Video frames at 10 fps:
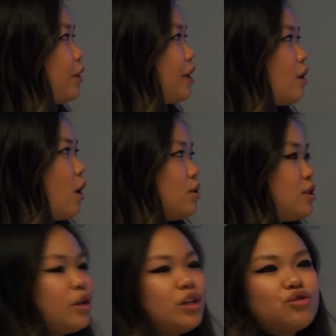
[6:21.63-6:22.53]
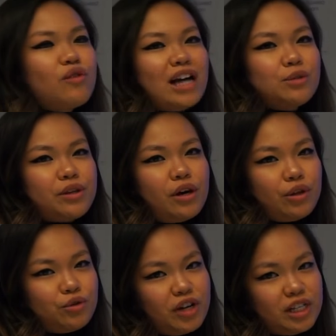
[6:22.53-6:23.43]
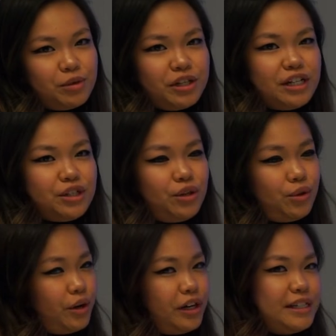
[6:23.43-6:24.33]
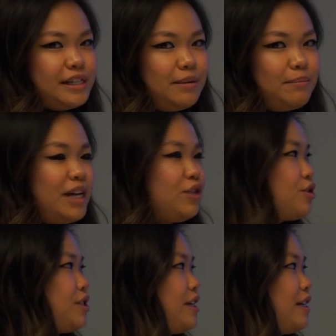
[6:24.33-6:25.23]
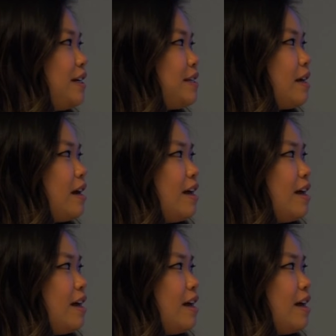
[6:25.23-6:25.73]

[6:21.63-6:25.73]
we can also contract with other transportation authorities in major cities.